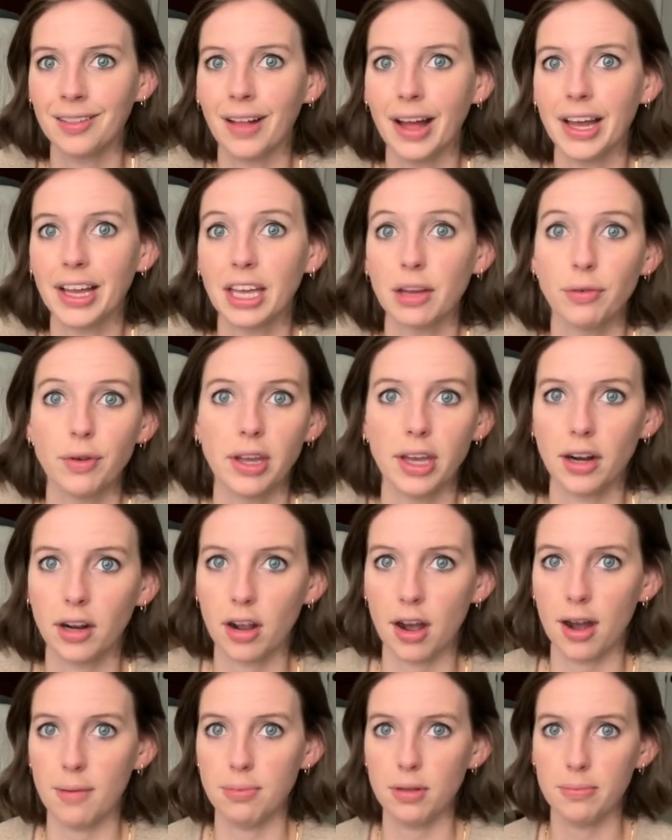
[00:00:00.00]
Like if we get a
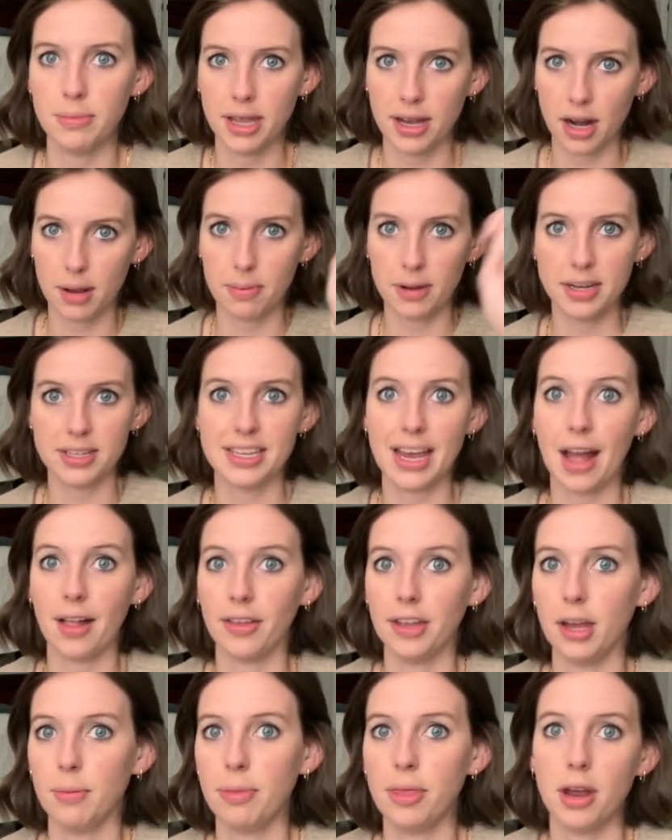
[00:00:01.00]
compliment, I put a
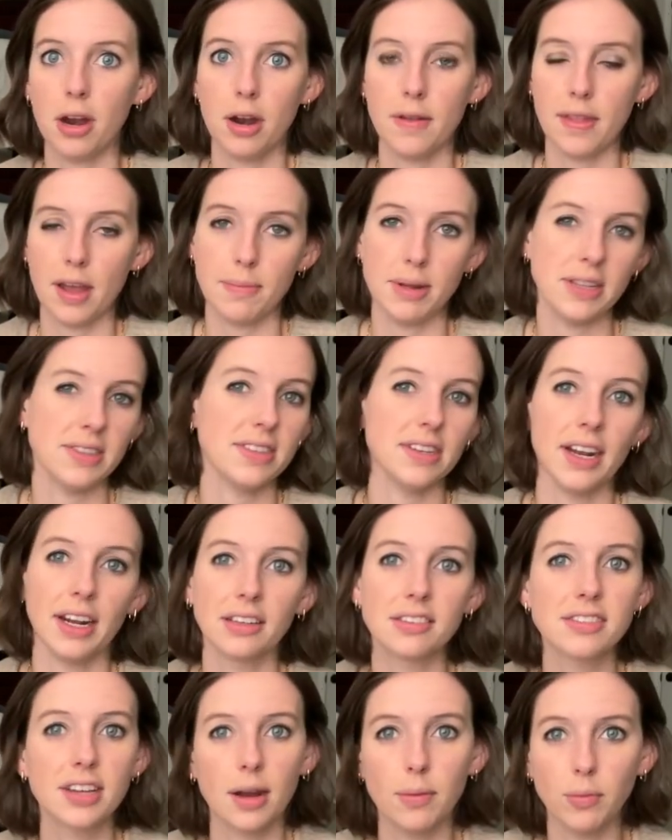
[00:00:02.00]
tally up there, and that means the
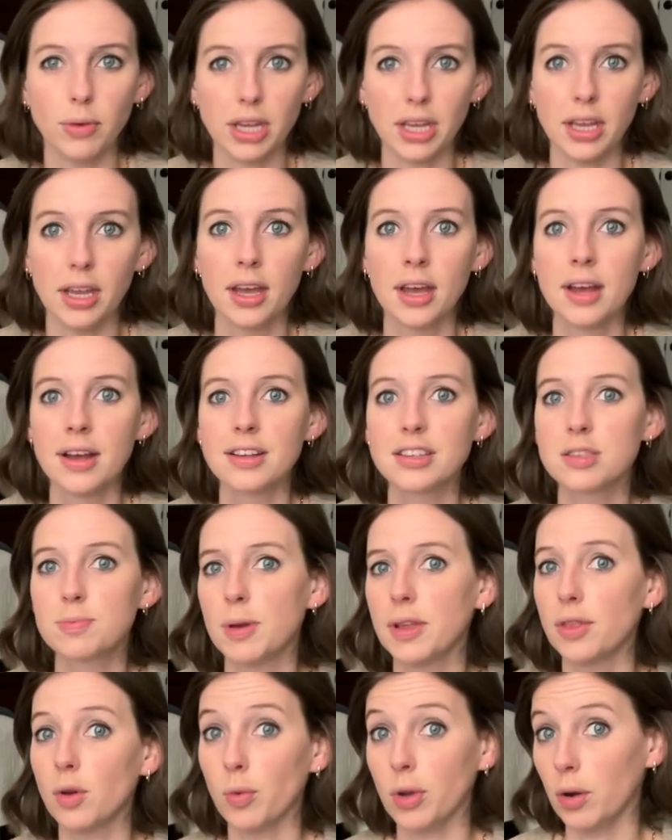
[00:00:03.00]
next time we
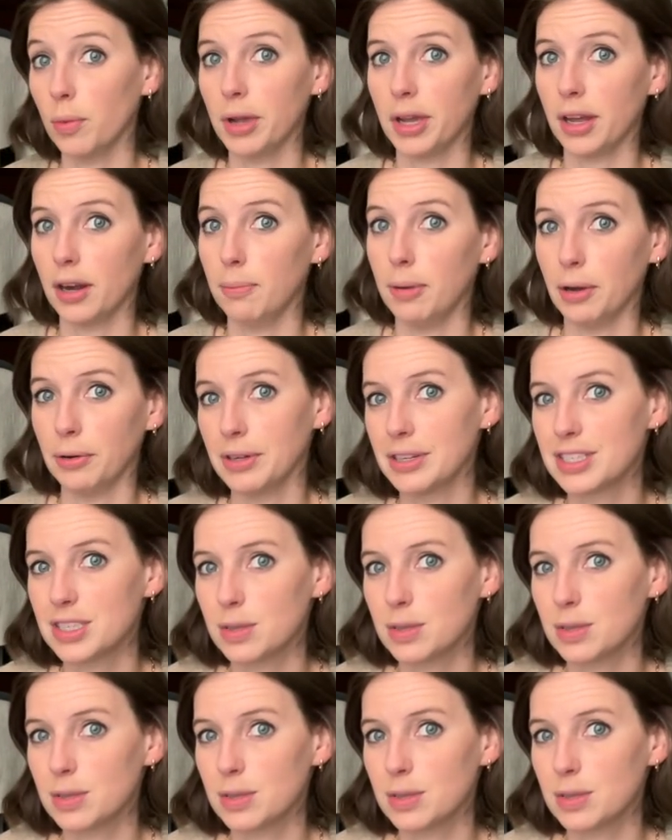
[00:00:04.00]
spin the wheel, we get a bonus